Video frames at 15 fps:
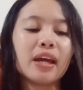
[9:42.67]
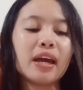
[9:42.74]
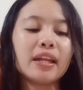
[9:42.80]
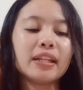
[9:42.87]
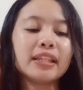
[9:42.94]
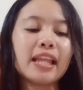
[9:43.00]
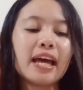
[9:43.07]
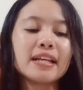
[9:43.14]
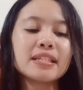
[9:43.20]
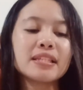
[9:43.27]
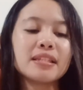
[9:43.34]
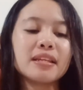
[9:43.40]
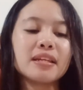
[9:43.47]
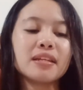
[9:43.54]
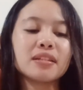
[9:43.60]
And
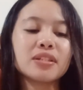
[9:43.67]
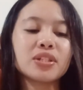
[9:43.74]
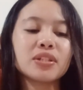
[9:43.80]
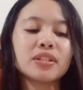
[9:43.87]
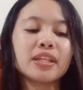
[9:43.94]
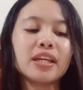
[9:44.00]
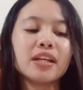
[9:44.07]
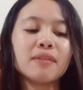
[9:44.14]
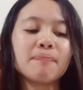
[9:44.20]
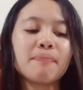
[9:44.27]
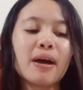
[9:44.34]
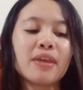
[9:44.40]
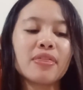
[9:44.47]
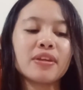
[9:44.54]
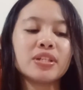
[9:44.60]
lastly, it should kill
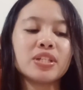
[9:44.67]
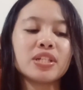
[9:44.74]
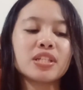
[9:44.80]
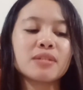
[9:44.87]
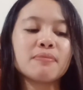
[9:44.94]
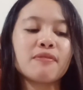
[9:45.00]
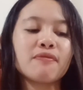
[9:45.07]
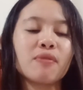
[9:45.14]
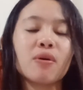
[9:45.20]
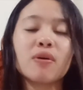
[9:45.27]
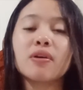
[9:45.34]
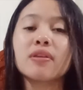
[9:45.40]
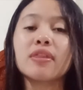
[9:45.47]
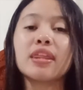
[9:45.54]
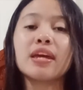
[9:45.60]
pathogens before